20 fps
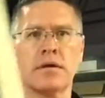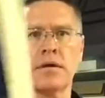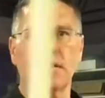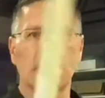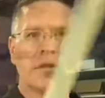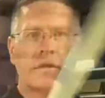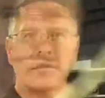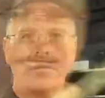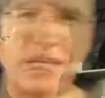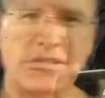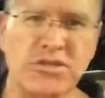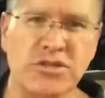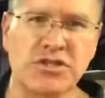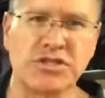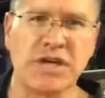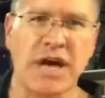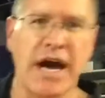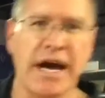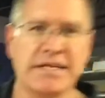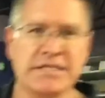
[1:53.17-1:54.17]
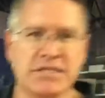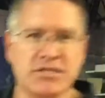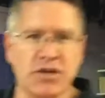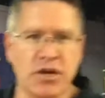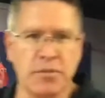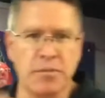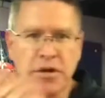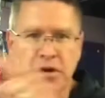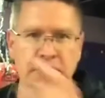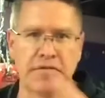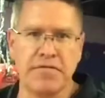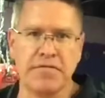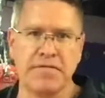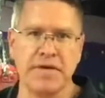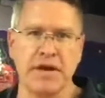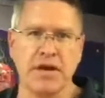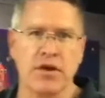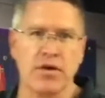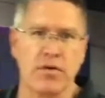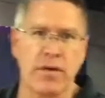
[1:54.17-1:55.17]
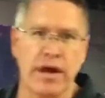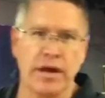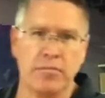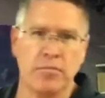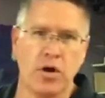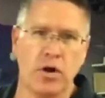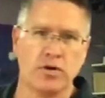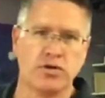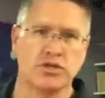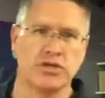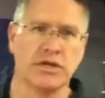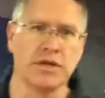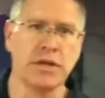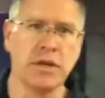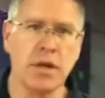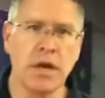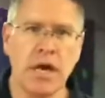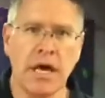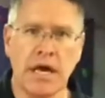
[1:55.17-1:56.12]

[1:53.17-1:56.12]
Next exercise is gonna be a figure eight motion